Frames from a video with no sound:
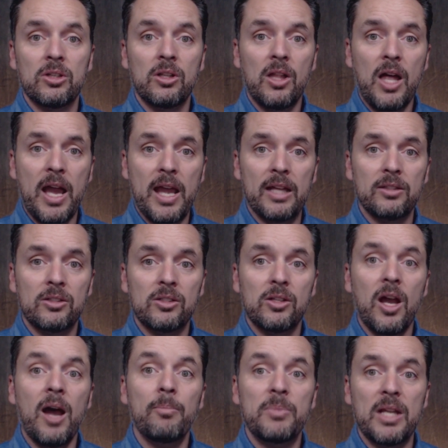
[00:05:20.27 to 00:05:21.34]
to clients
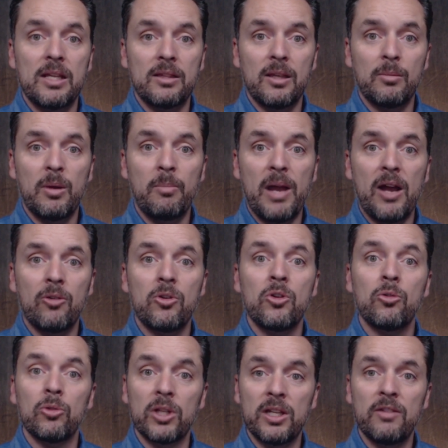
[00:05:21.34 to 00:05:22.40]
to update them about
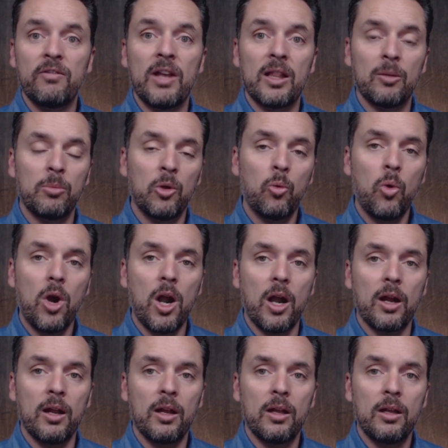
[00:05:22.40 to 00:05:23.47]
newly available
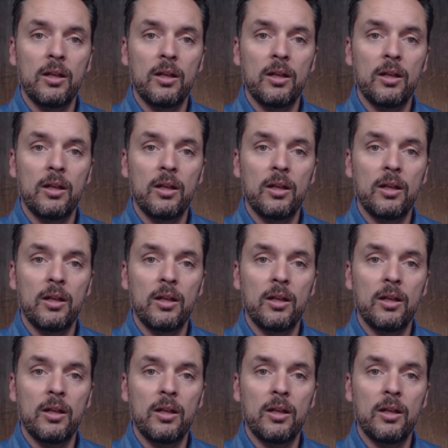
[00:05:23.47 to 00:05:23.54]
work.